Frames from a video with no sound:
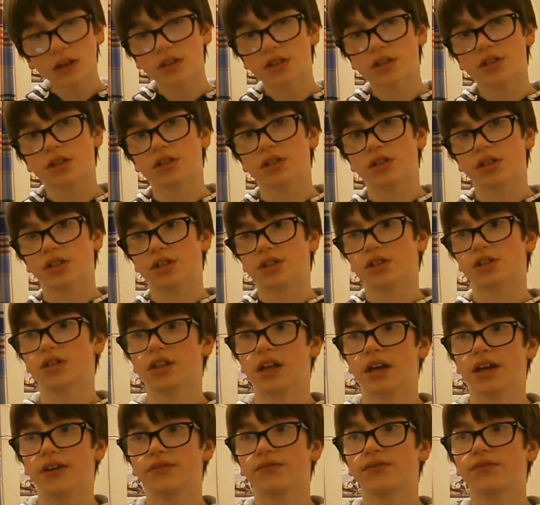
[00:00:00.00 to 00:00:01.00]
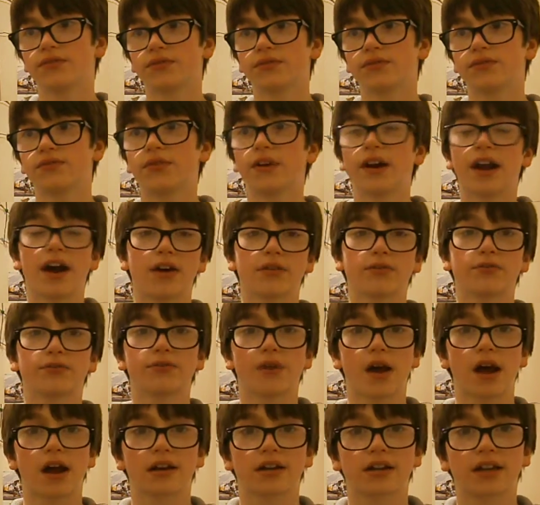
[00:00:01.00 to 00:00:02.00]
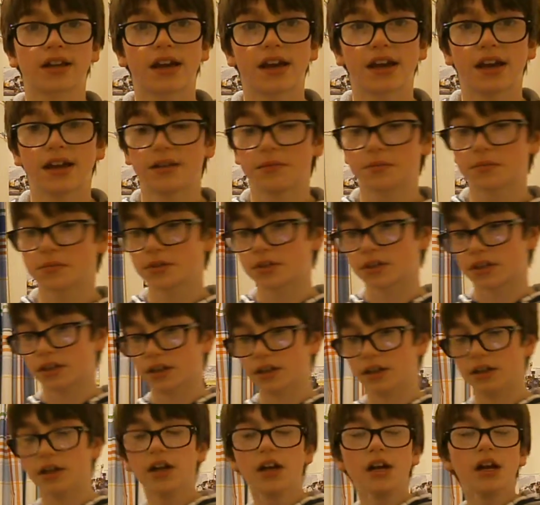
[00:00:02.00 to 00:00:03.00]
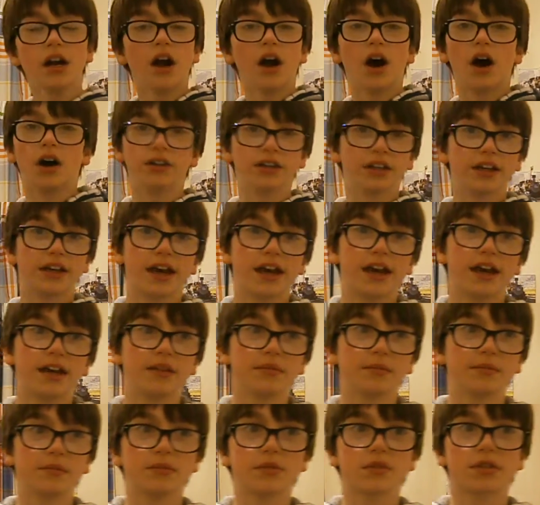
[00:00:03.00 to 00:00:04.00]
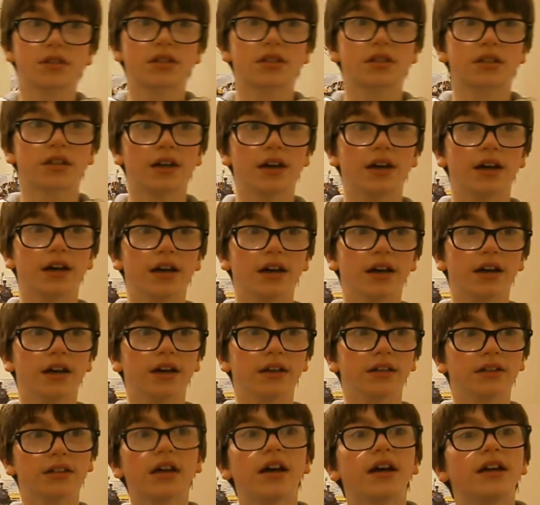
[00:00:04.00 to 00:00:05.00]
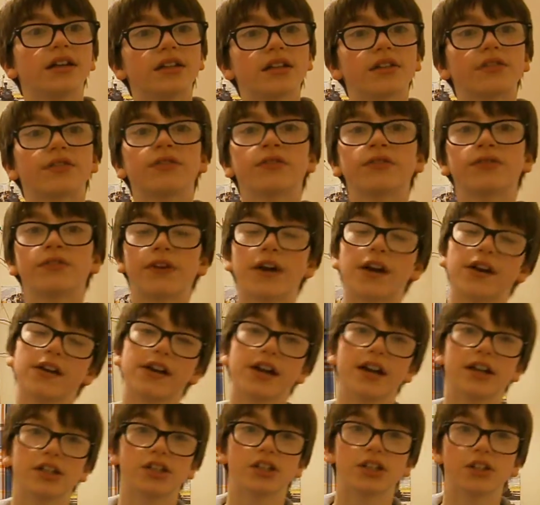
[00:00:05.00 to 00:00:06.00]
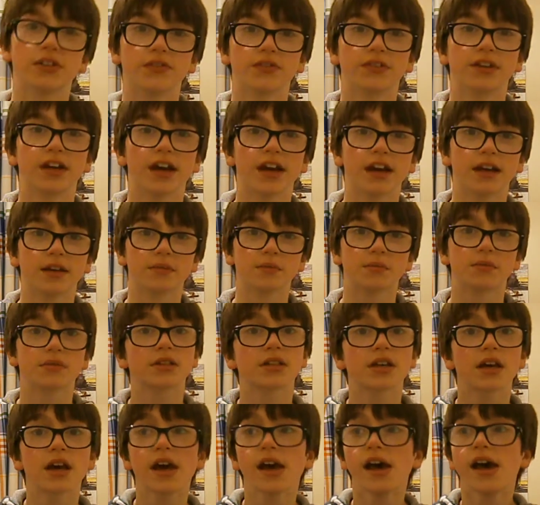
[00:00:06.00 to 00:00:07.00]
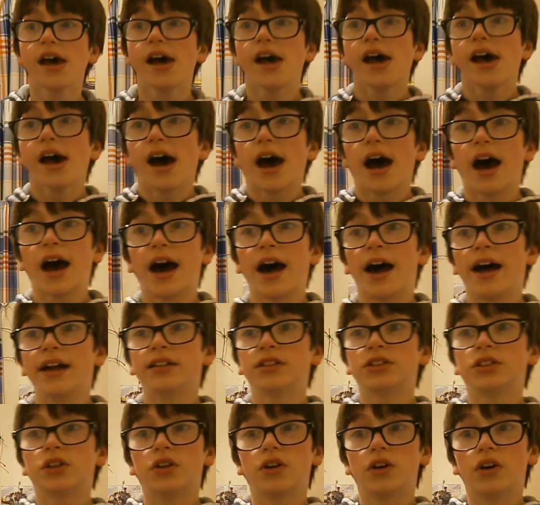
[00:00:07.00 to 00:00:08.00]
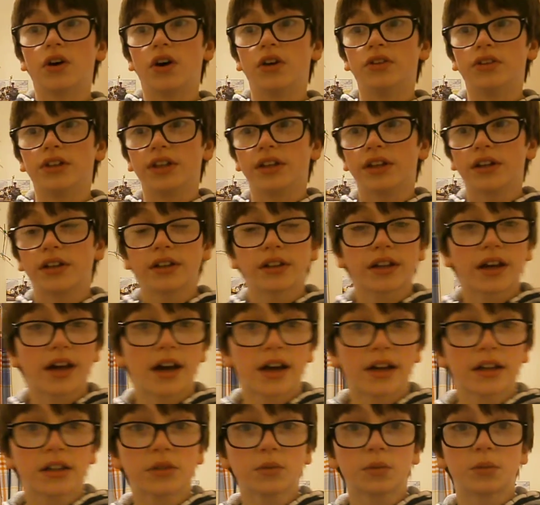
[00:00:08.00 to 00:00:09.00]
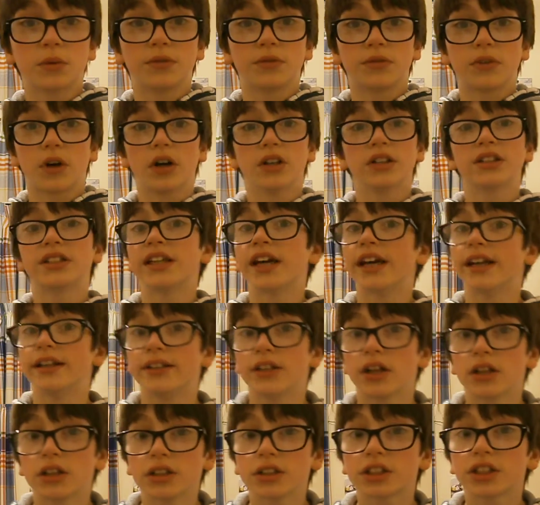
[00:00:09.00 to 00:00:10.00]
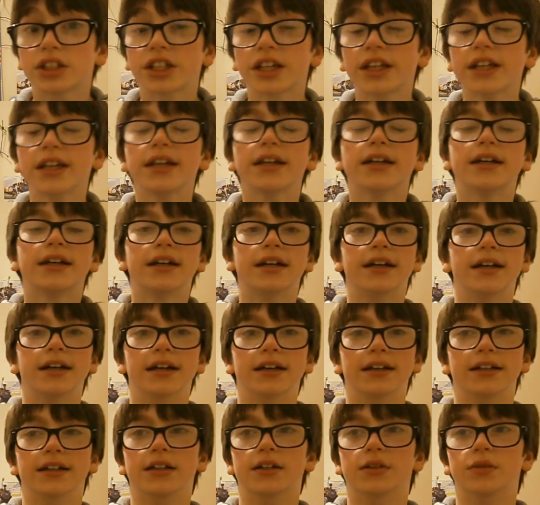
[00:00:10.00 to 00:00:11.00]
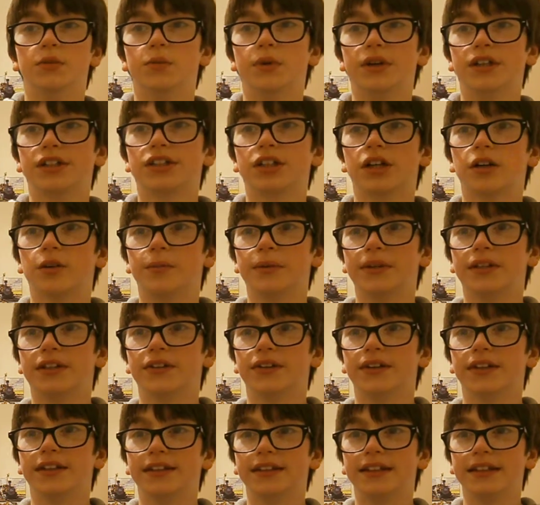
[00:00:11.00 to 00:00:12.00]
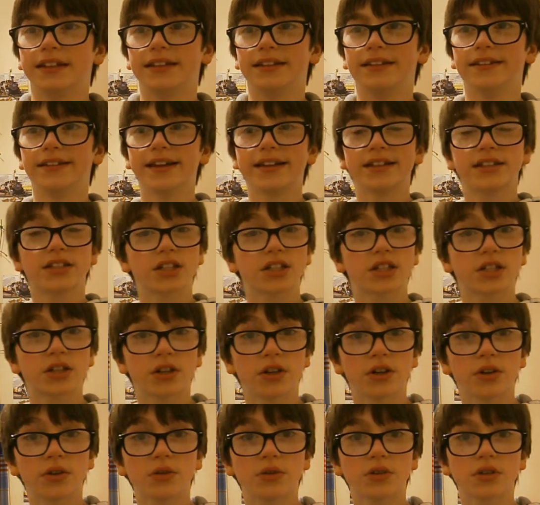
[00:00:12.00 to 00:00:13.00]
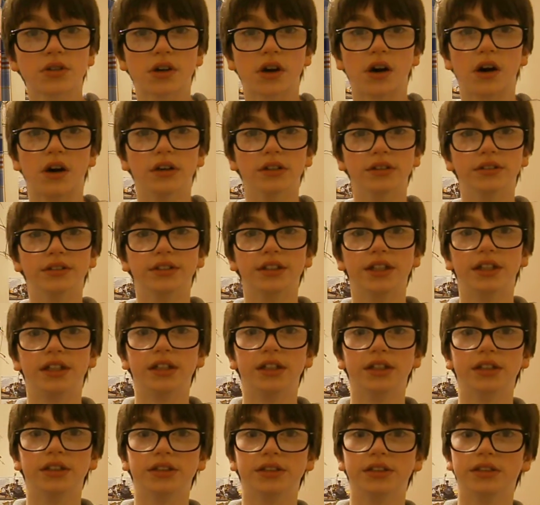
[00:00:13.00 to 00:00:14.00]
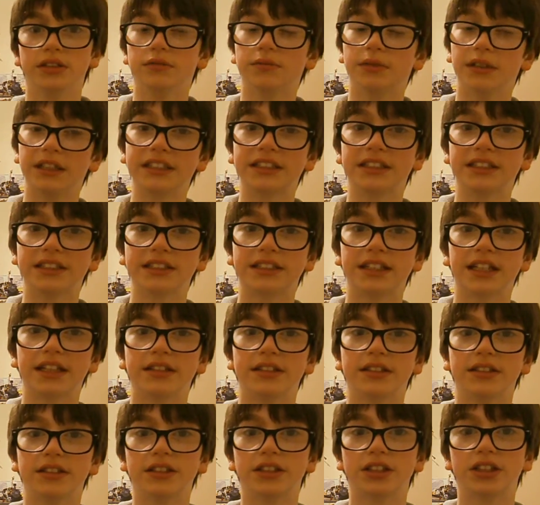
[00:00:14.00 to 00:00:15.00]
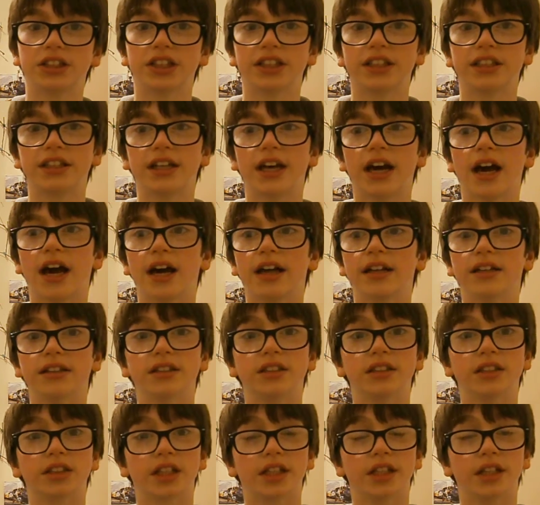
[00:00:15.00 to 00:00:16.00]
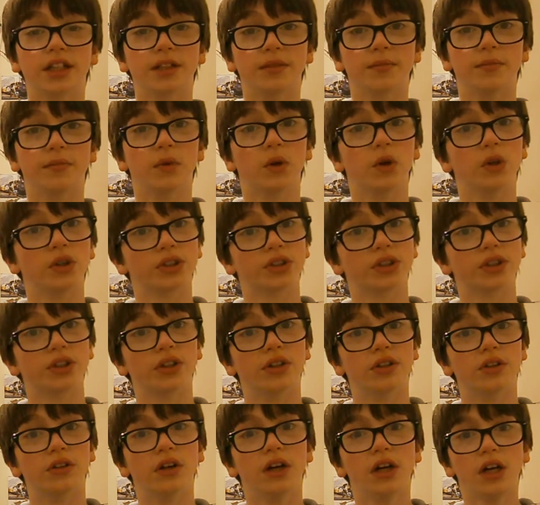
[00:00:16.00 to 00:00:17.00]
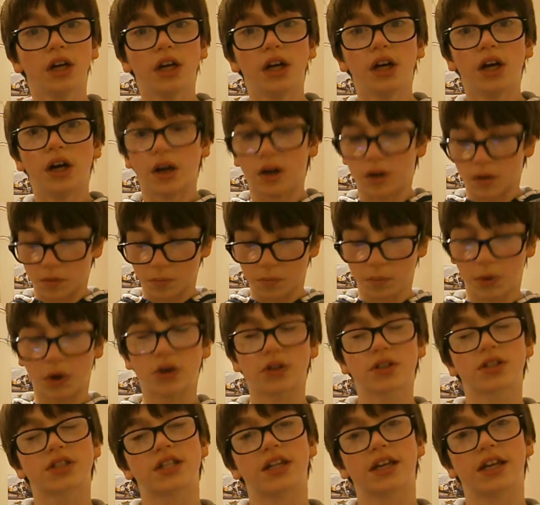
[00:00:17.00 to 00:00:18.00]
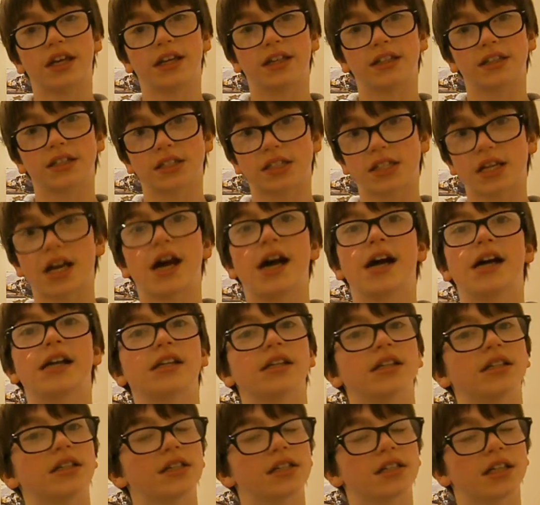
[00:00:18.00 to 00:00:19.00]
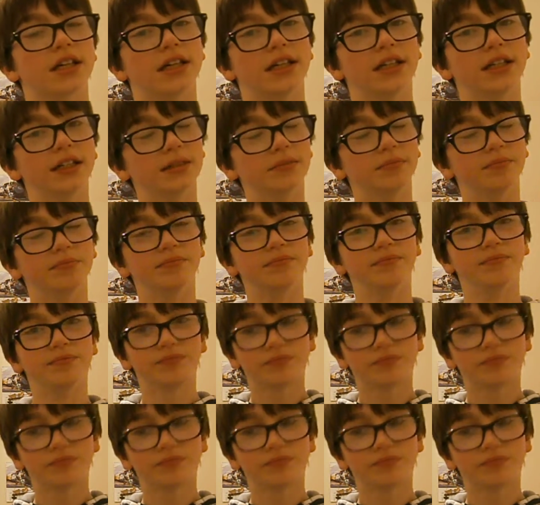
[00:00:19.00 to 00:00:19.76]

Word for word: such as like FNAF fan games and other games, uh, like a different variation of games. And on the other hand, we've got technology, uh, which I'll be doing the latest news on uh, the recent technology and um, also unboxings and um,